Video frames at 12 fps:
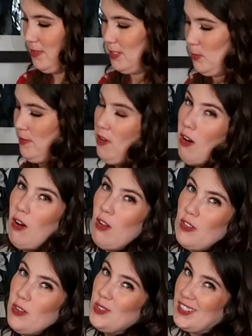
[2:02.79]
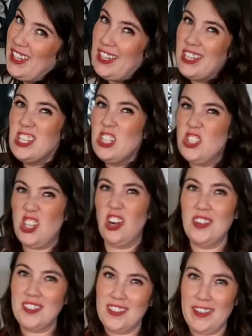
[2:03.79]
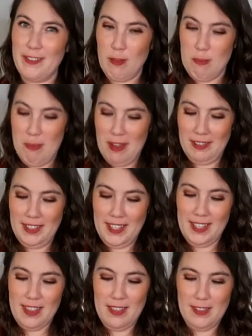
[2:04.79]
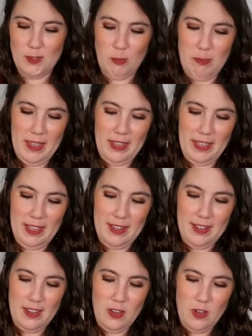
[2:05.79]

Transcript: because we have all those like chunks in there from muddling. This will make it